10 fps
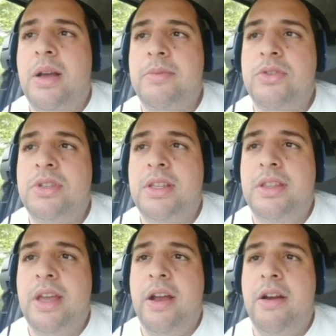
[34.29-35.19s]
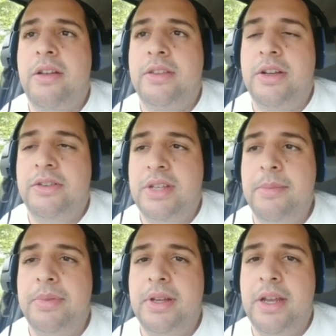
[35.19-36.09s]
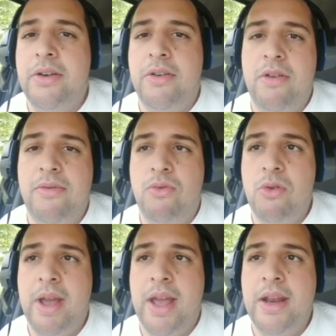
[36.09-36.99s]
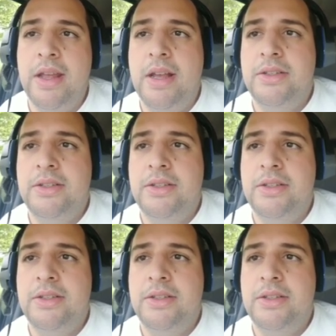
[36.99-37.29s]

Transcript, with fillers: I'm using their template here, or their format,